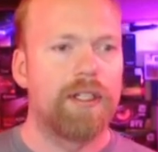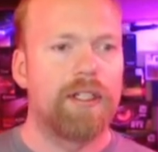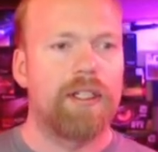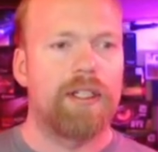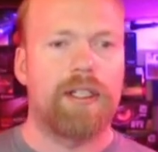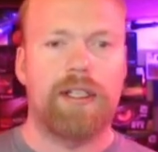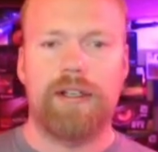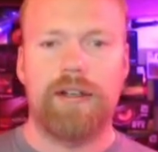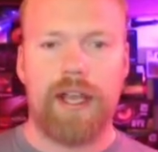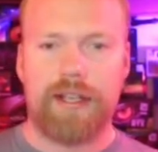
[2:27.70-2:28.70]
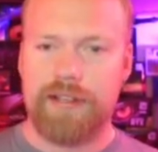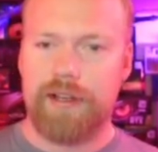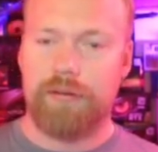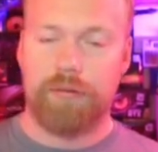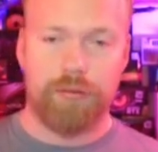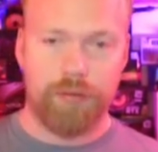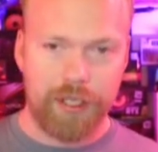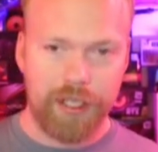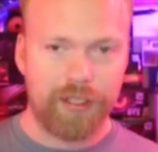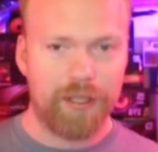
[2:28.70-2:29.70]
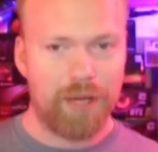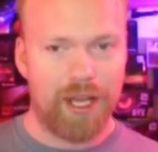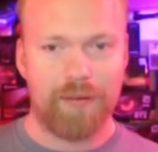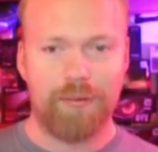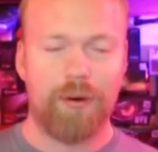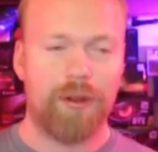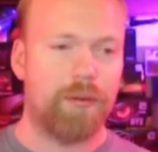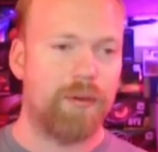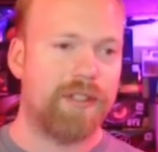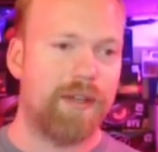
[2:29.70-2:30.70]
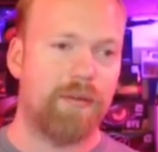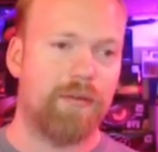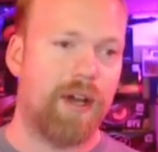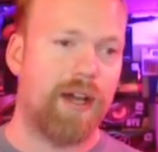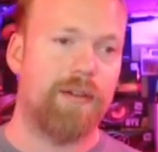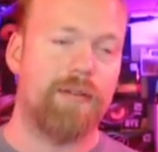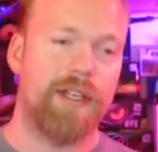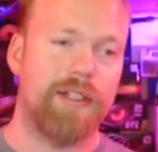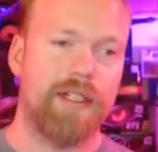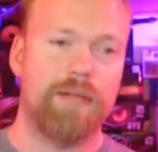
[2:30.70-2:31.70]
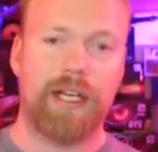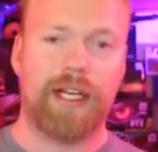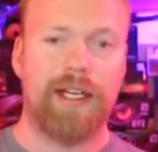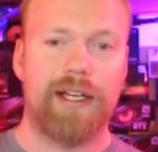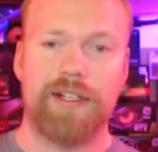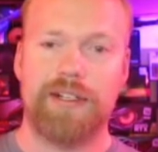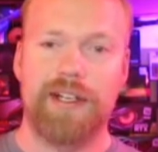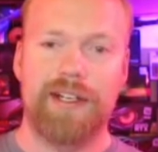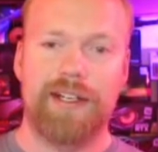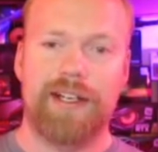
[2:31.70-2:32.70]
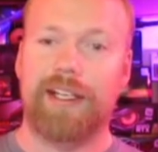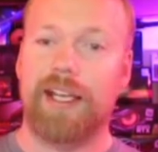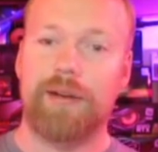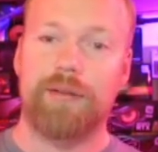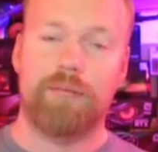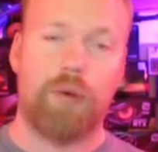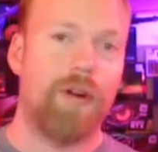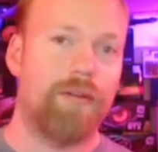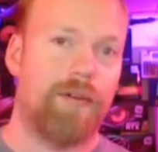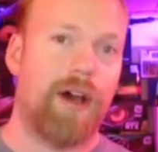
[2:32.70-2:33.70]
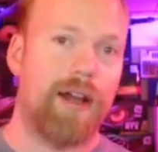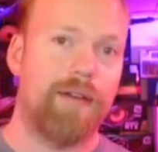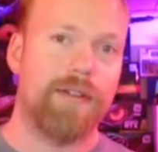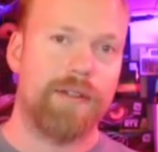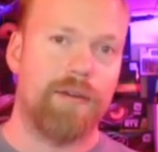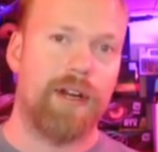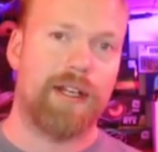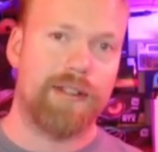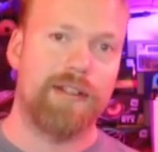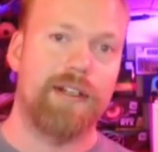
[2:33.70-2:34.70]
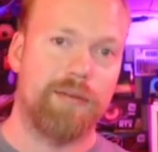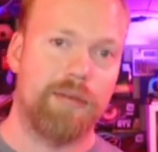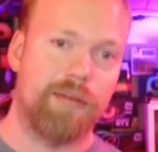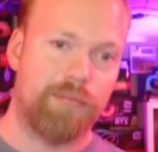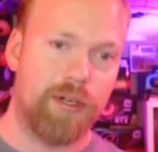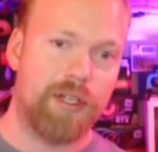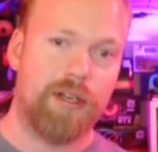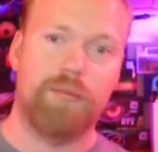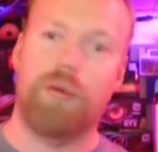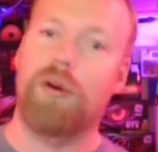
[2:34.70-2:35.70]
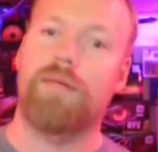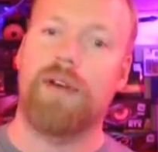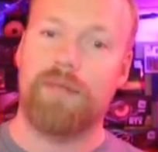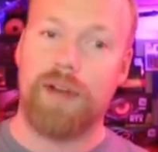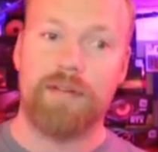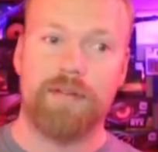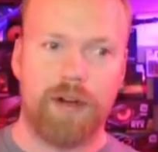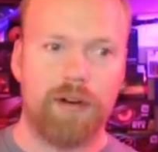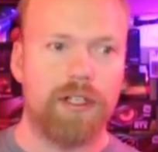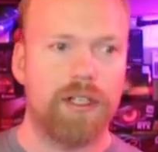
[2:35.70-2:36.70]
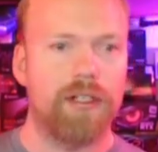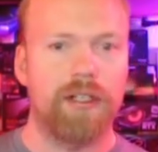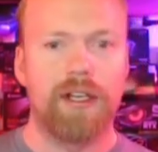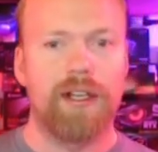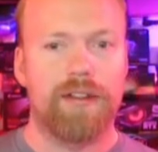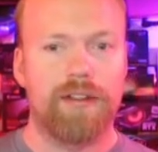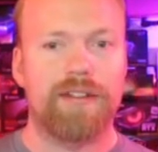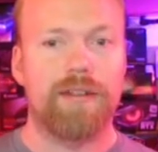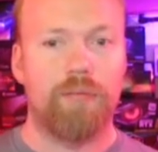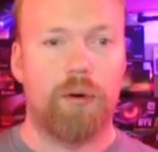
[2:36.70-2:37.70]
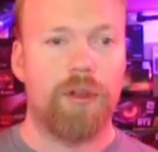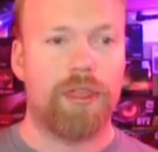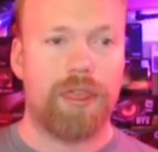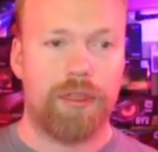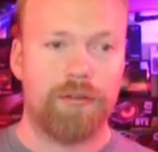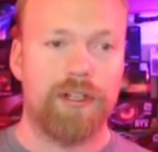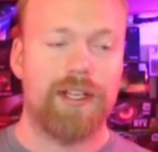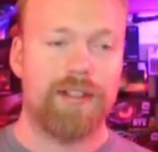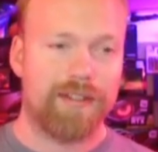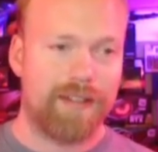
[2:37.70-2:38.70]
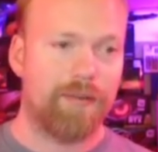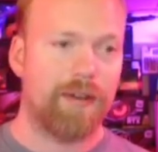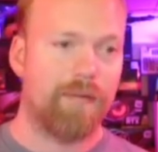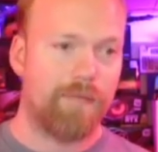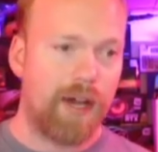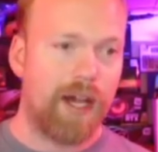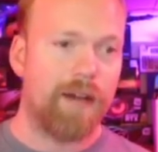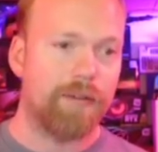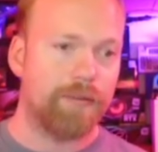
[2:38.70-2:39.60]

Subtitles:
Nexa, really bad, 0.375, 18 mega hash. Again, 0.5 is where I consider to be pretty good. 0.55 is very good. This did 0.375.